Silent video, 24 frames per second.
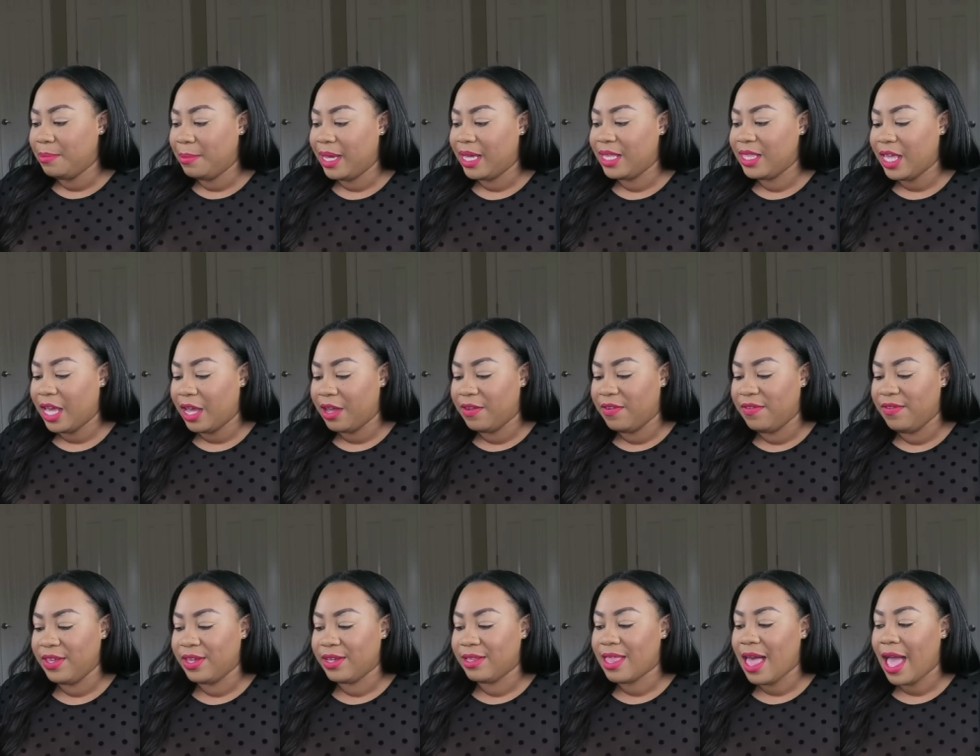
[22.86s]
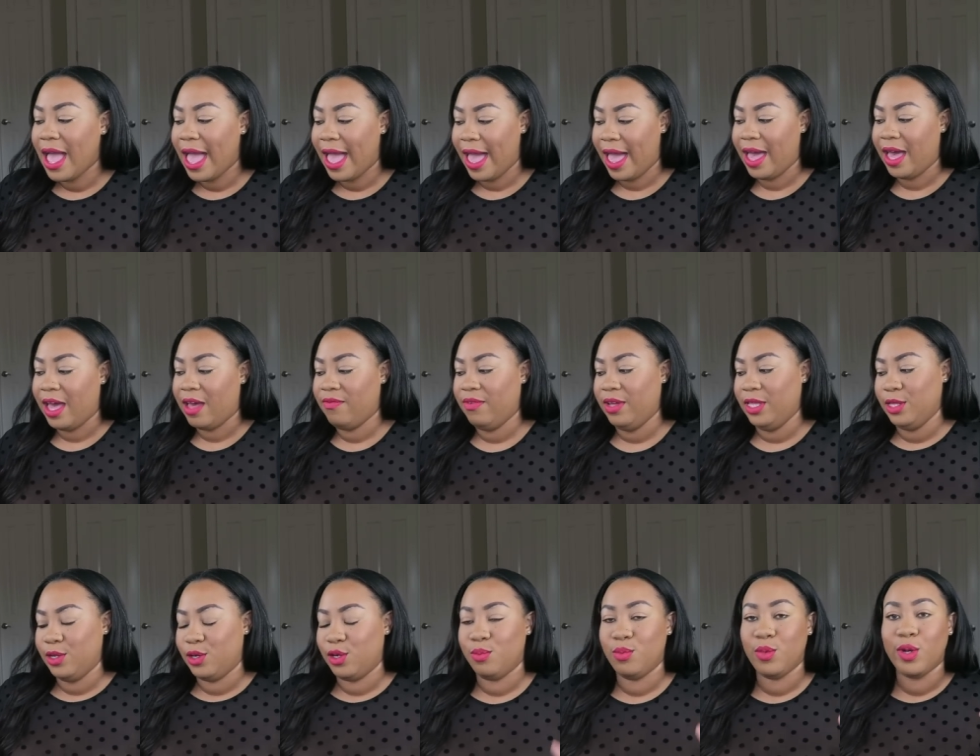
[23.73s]
month, I feel I have a
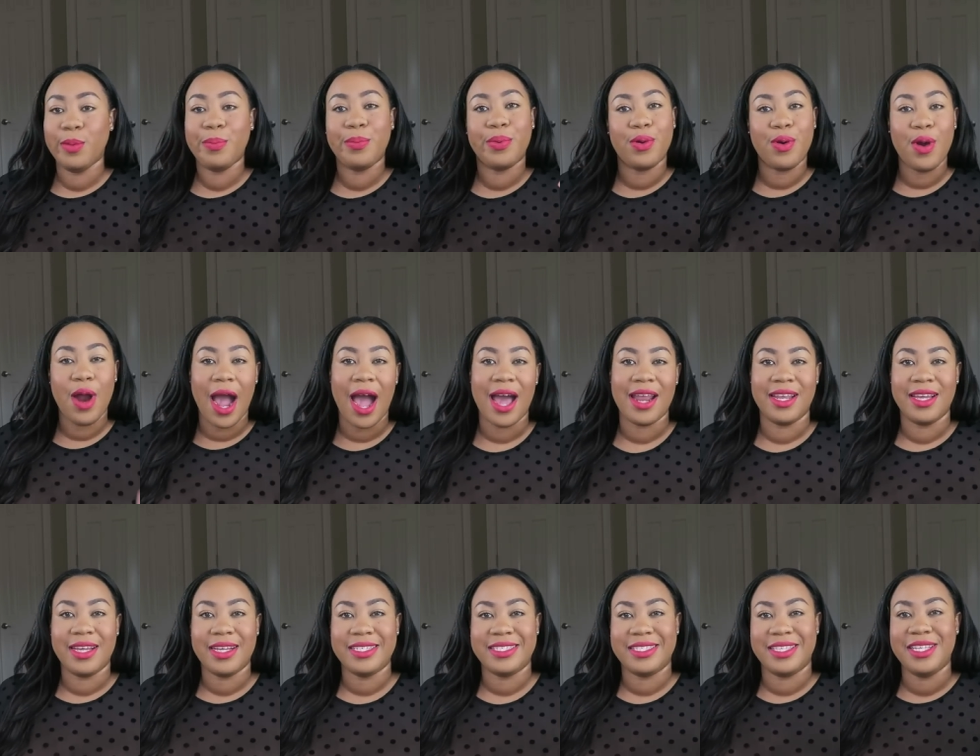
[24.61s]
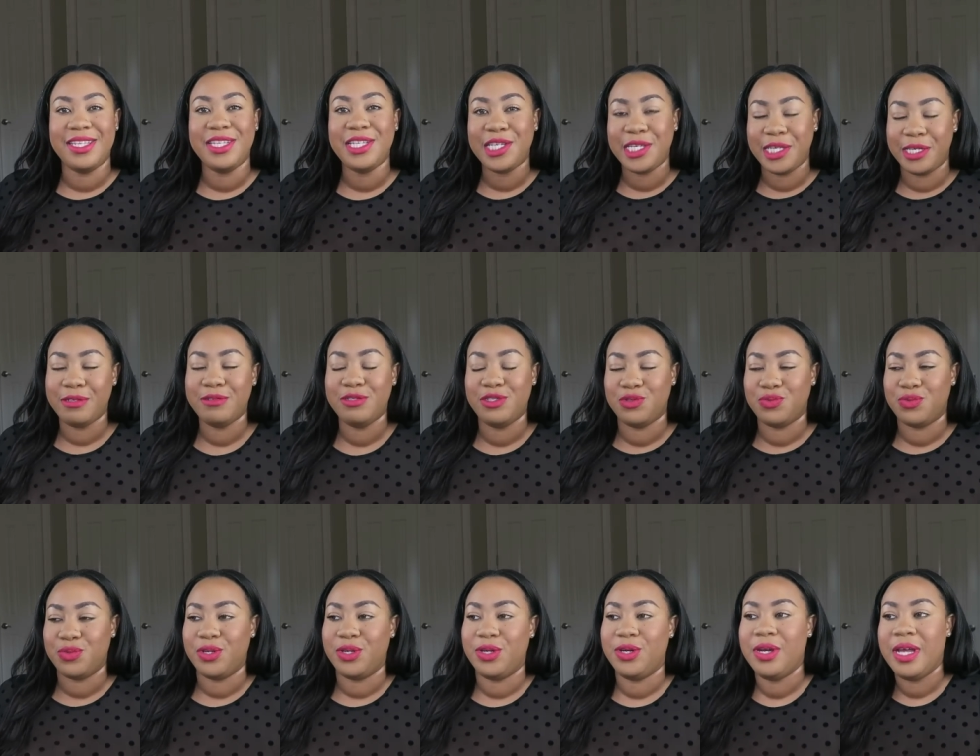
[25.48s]
little more products than
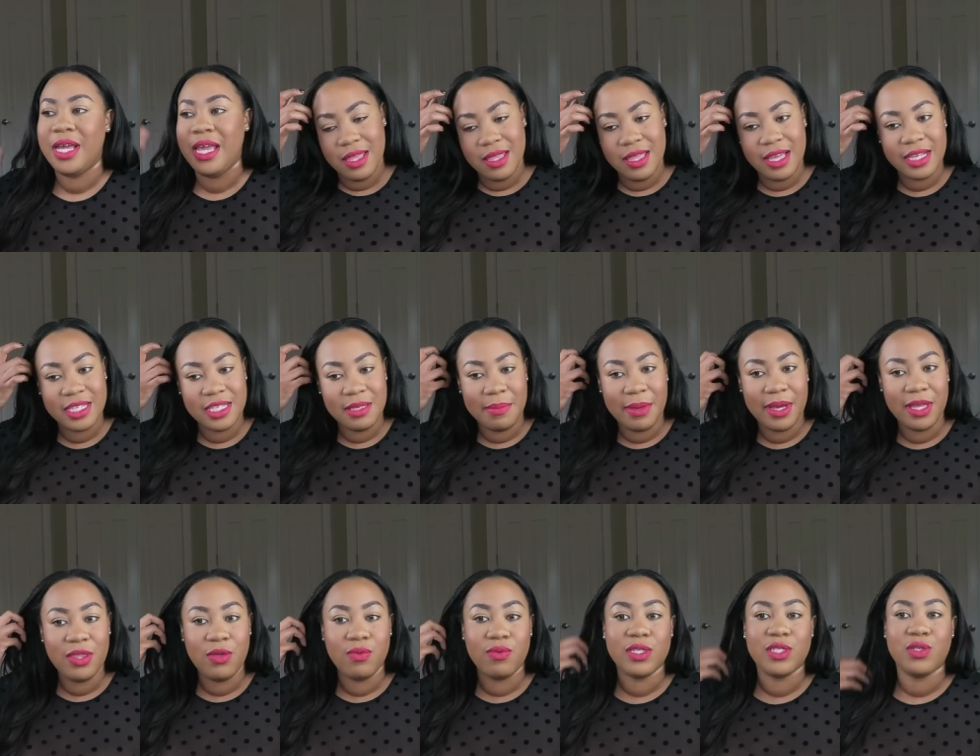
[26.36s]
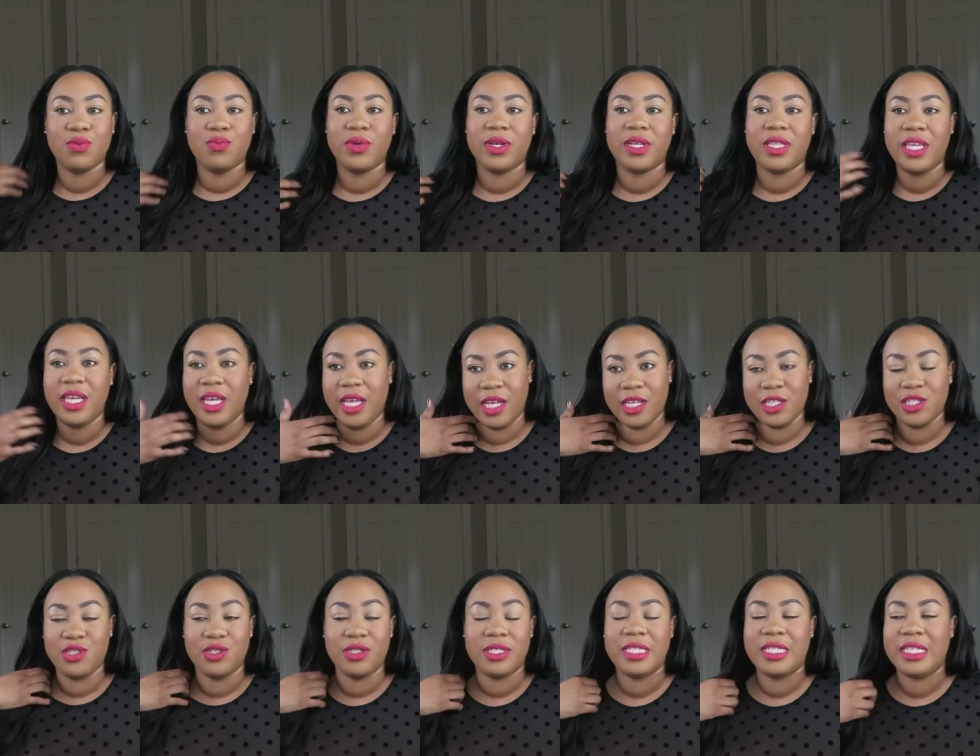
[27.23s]
usual. This month was really
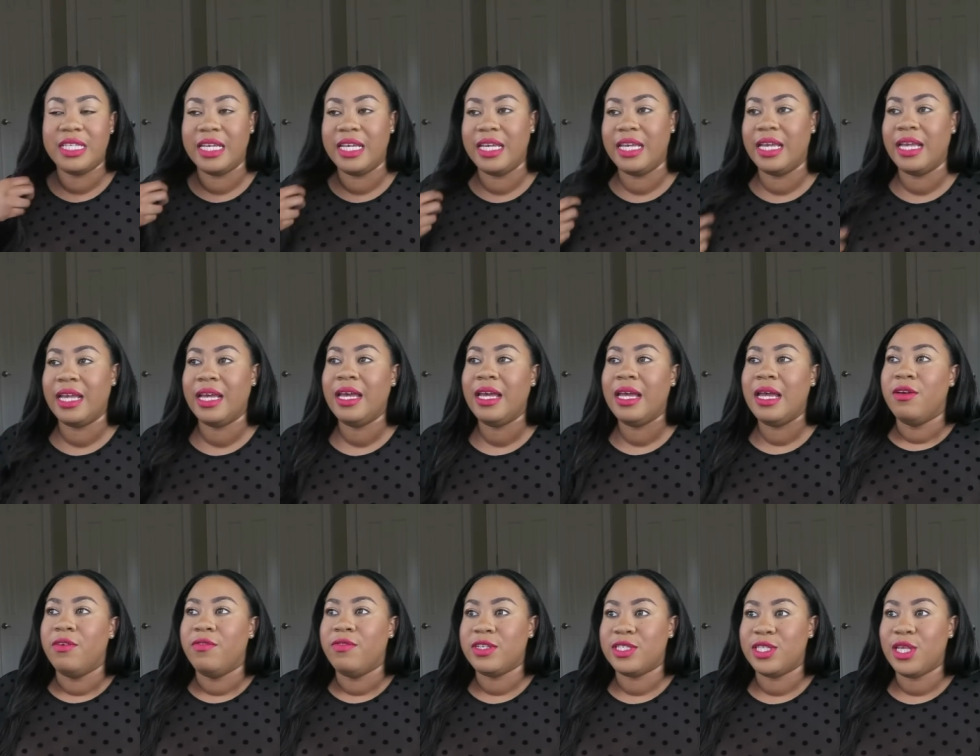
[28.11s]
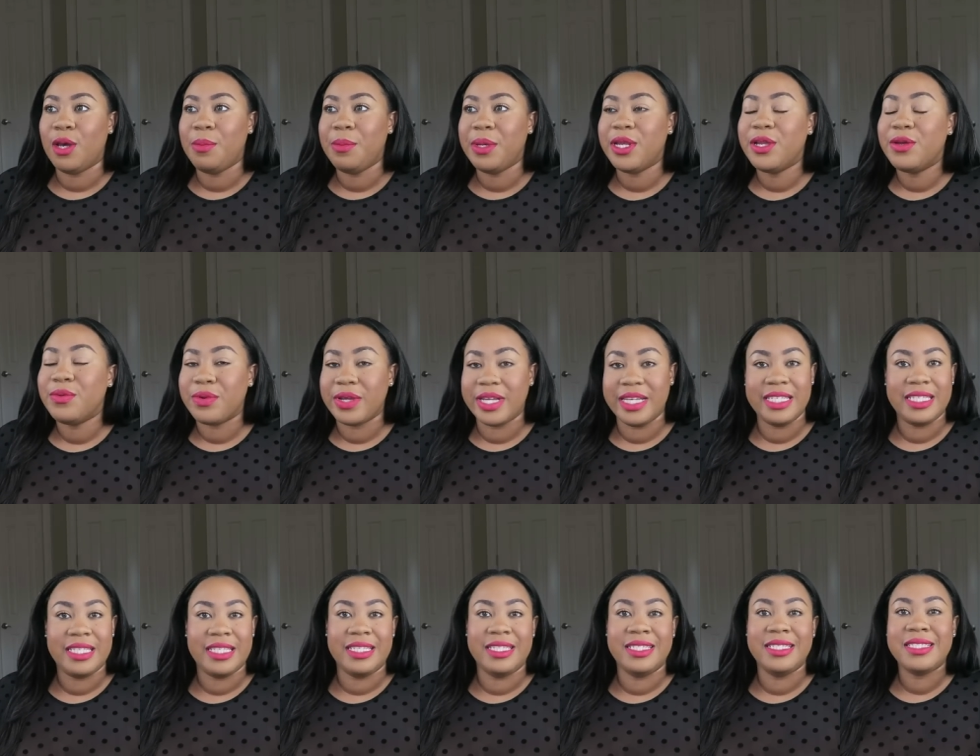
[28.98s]
interesting for so many
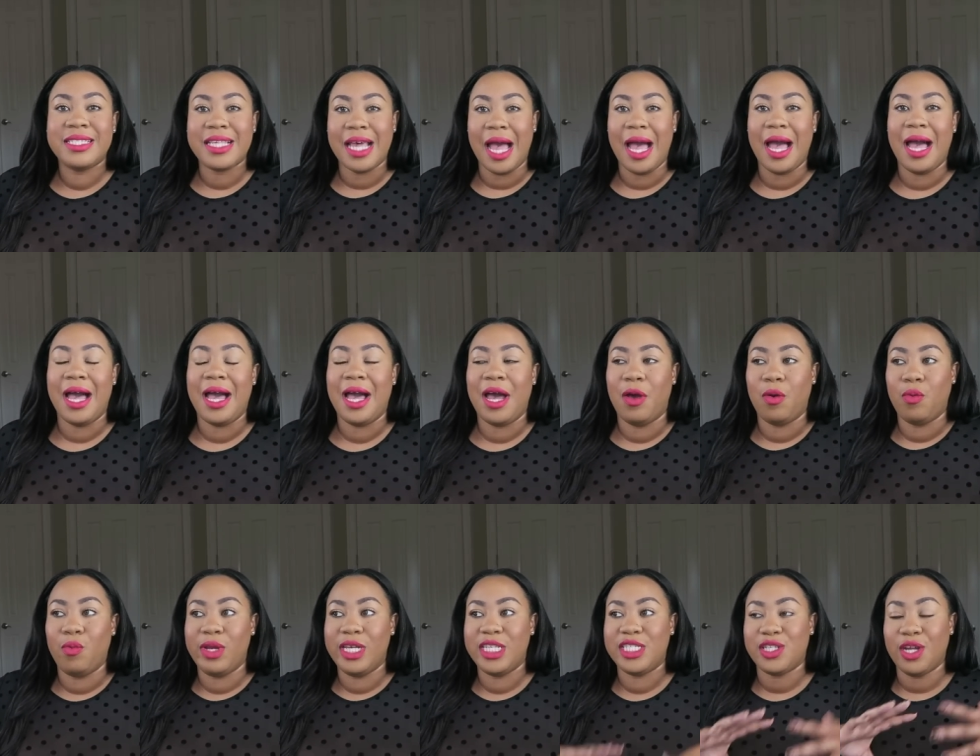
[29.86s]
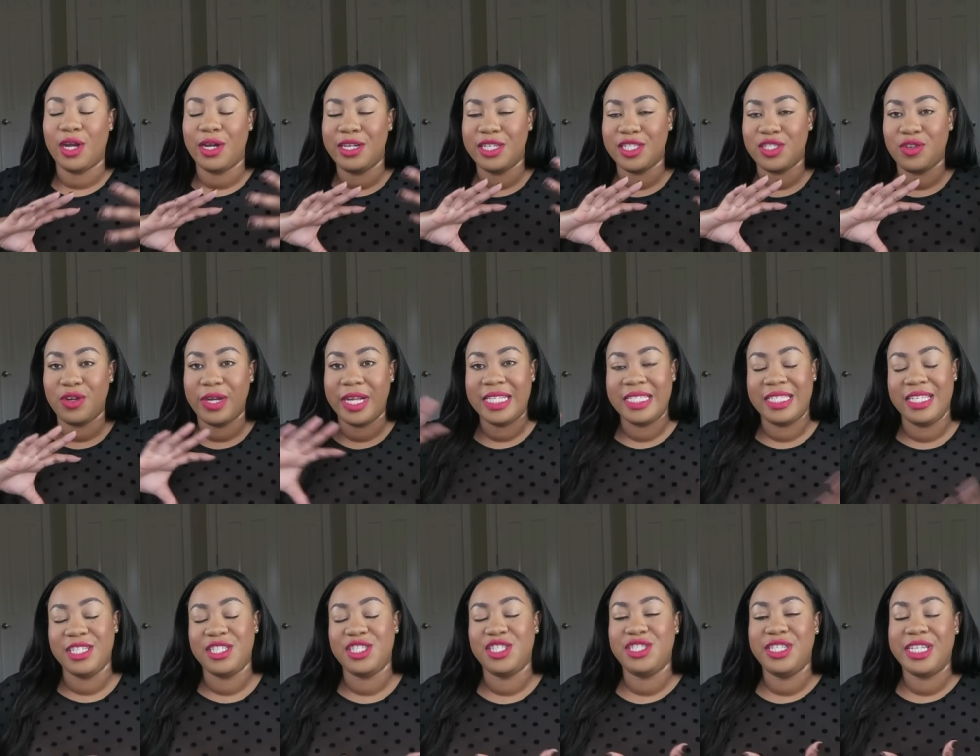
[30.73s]
reasons. We started
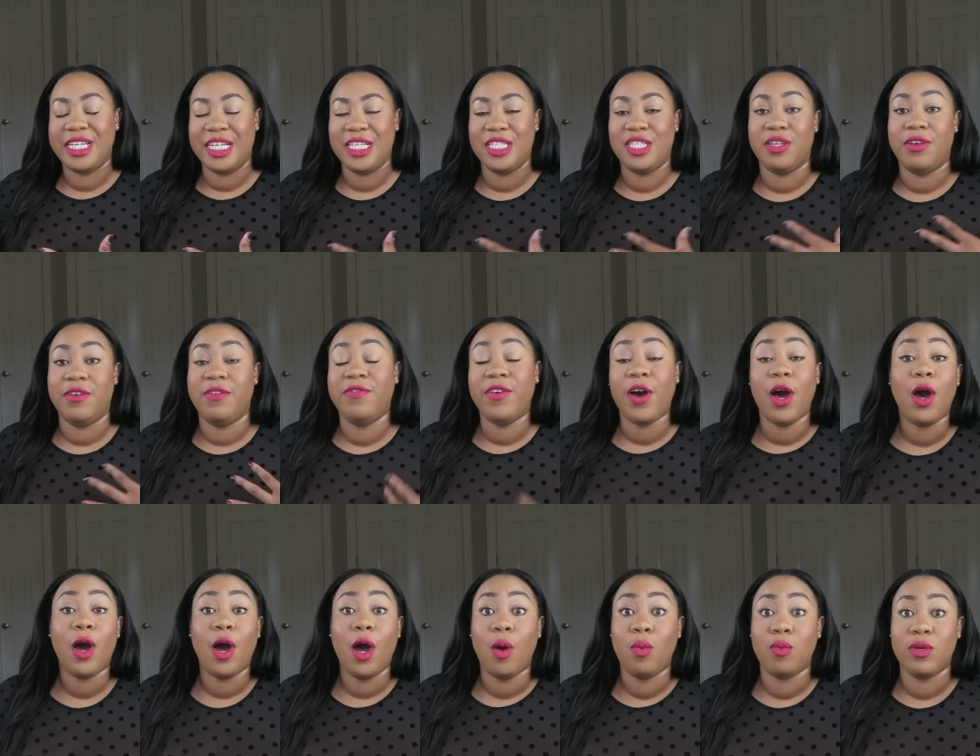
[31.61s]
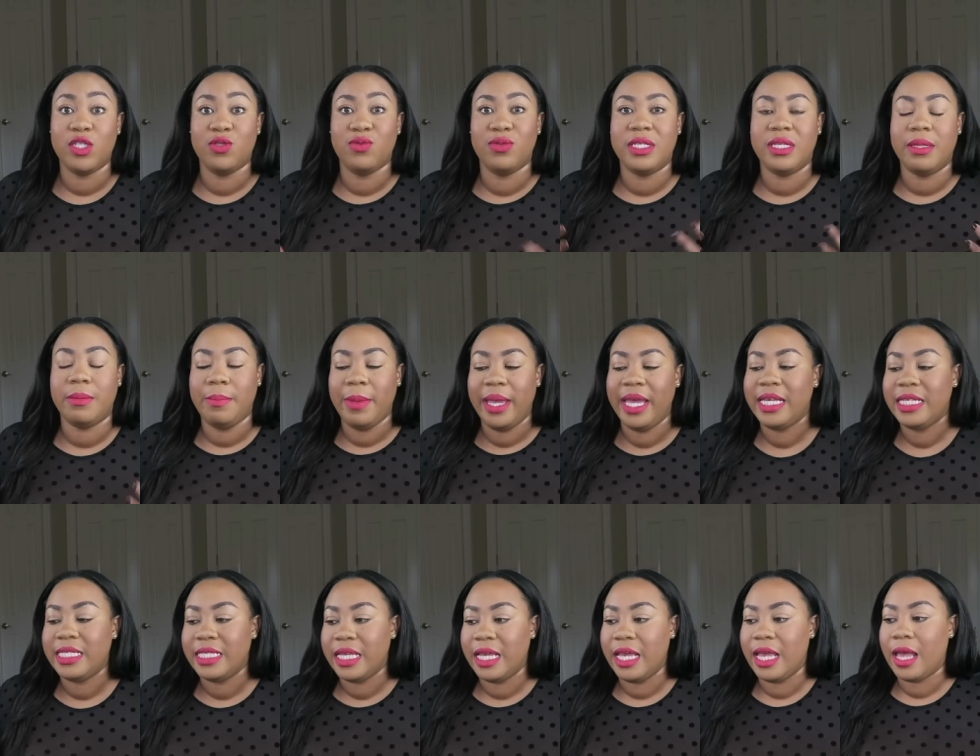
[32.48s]
transitioning into fall, which was
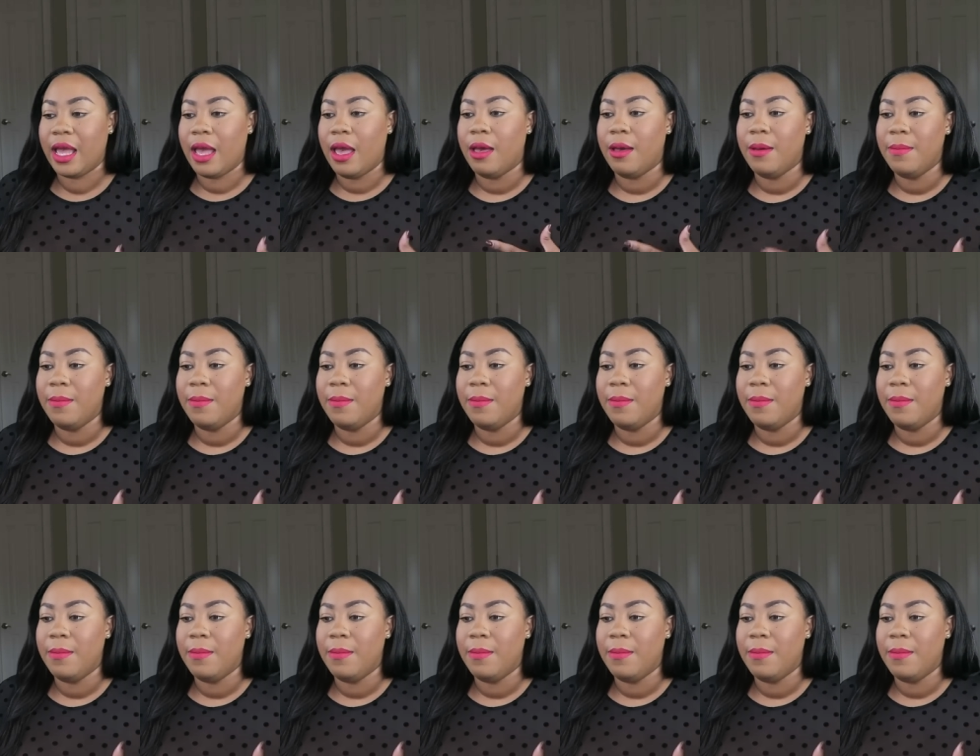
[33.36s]
amazing,